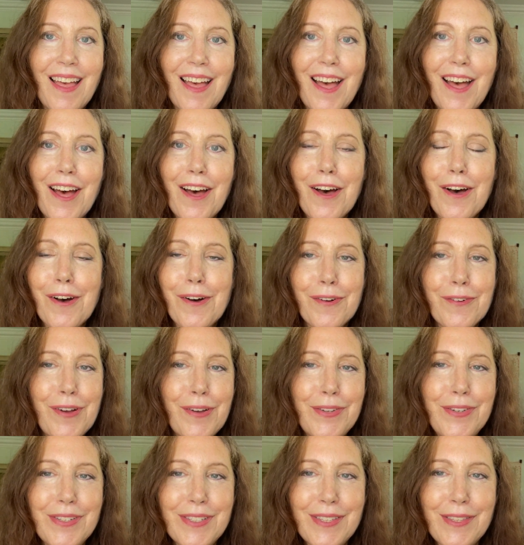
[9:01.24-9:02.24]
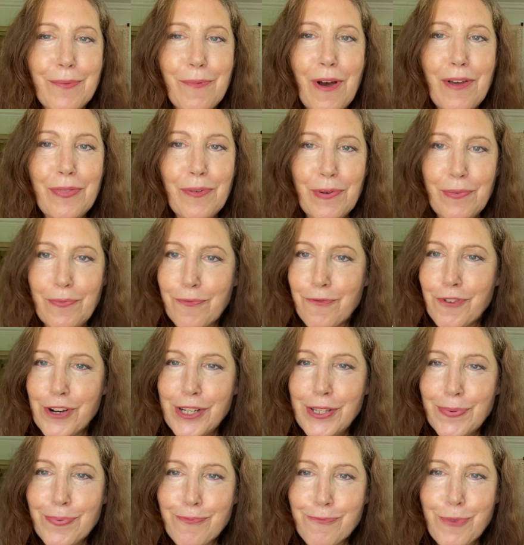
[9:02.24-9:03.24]
oh goodness, the one with
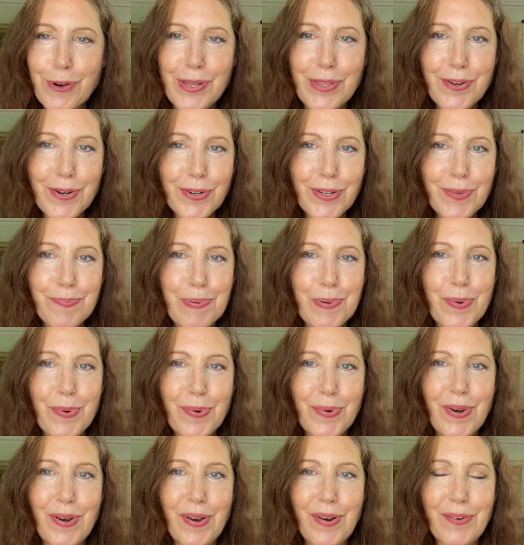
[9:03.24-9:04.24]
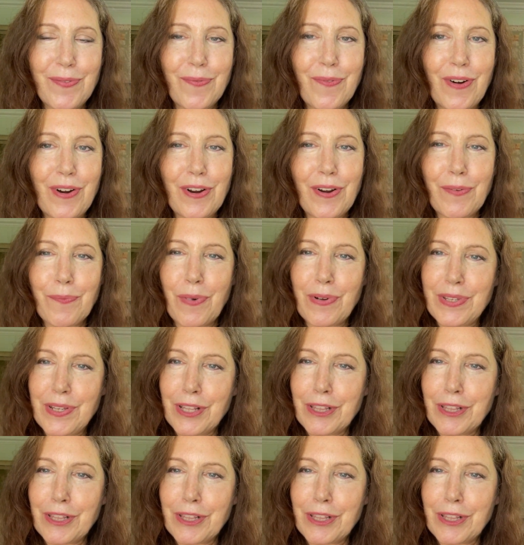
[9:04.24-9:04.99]
Reese Witherspoon. Was it